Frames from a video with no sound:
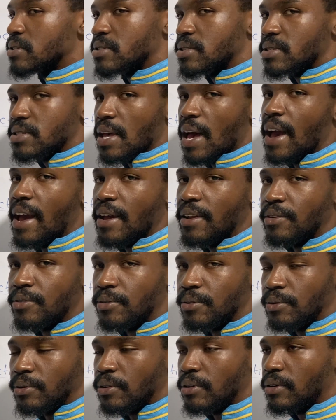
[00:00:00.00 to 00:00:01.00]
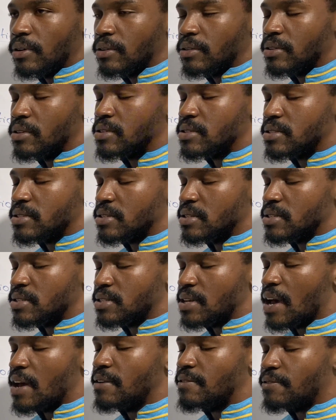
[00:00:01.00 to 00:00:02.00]
sine rule, the
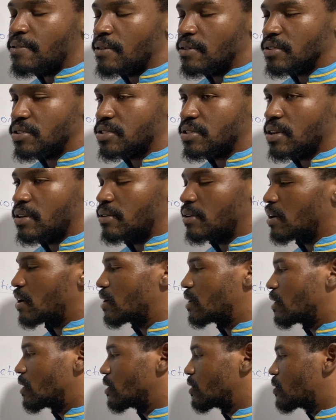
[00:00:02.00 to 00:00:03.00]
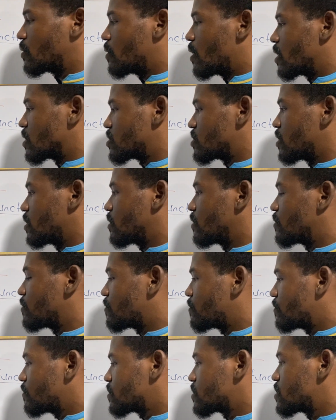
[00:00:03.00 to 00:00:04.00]
sine function rather, to actually
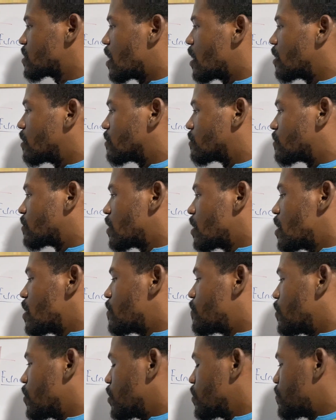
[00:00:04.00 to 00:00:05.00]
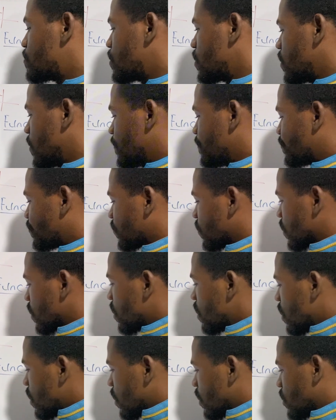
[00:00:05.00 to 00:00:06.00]
solve for P.
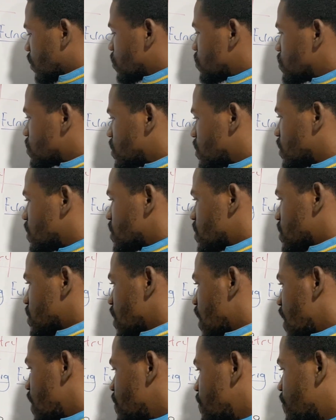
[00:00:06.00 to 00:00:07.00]
Using the sine